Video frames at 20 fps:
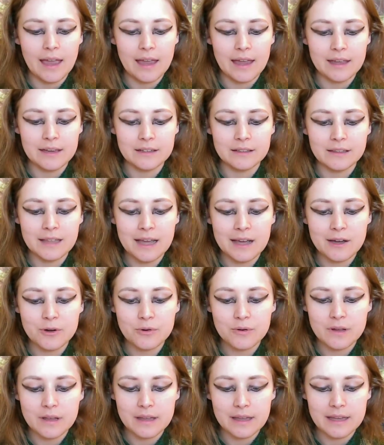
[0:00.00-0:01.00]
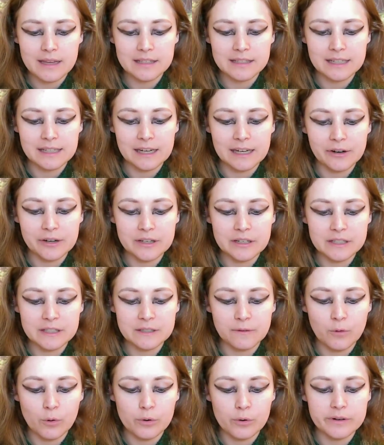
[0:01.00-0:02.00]
and allow it to carry us
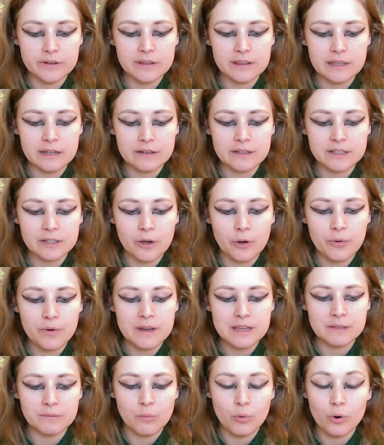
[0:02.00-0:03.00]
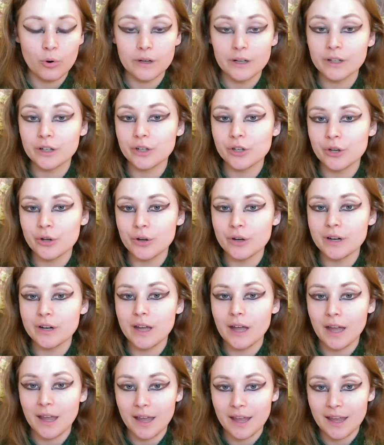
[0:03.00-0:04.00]
forward. There's always more good
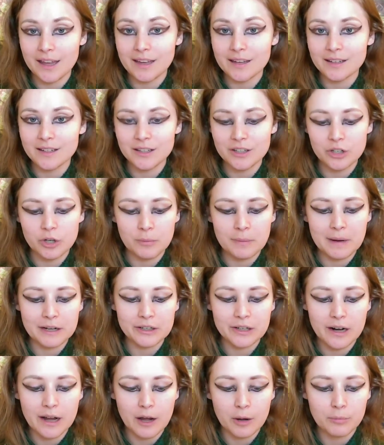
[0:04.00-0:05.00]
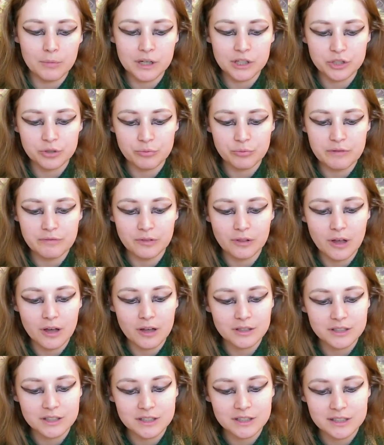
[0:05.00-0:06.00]
ahead, no matter how much we've
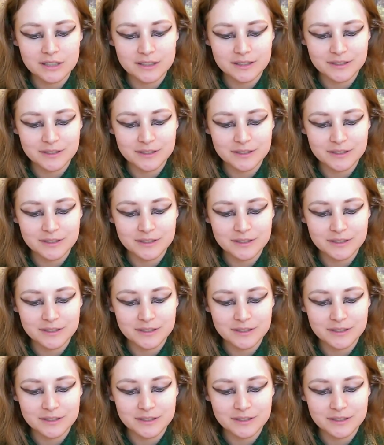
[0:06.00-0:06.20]
lost.